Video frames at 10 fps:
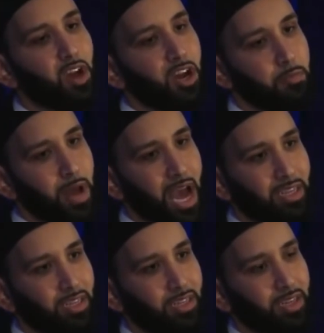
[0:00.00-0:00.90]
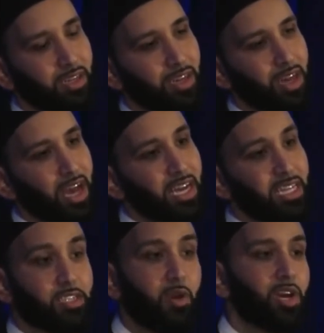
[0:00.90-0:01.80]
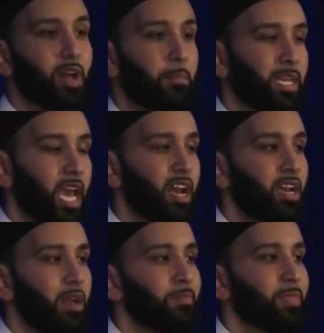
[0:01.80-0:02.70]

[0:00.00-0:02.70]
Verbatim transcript: heart back. And he sewed it up again.